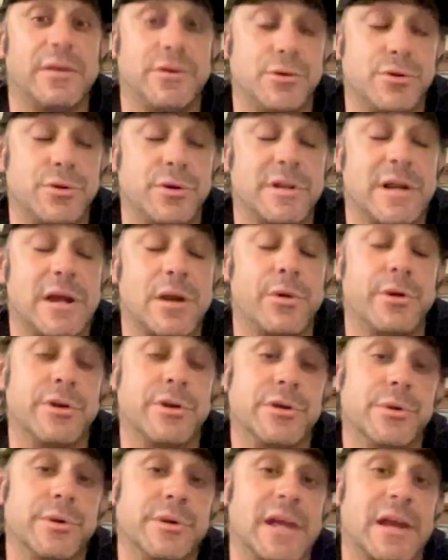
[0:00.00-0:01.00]
You're not only are
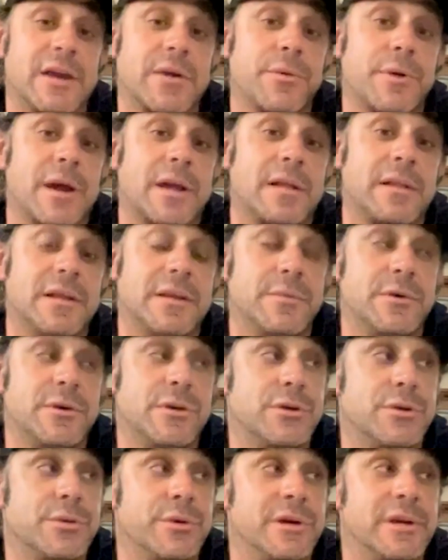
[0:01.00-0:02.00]
you doing that correctly, but
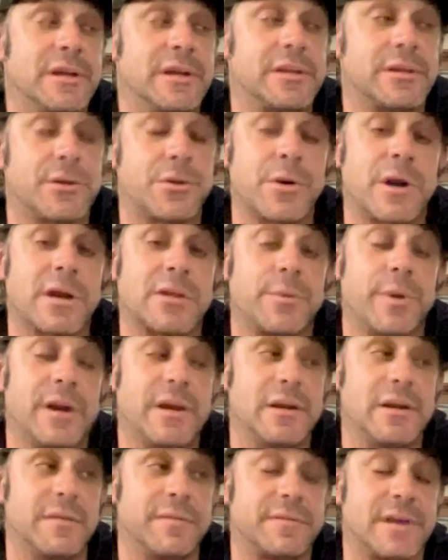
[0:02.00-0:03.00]
you're doing it the correct way
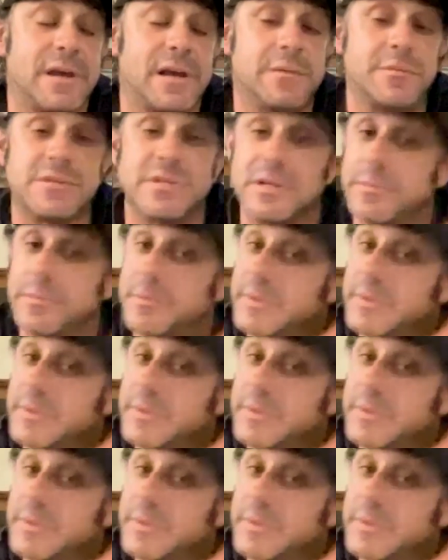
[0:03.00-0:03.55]
enough times that it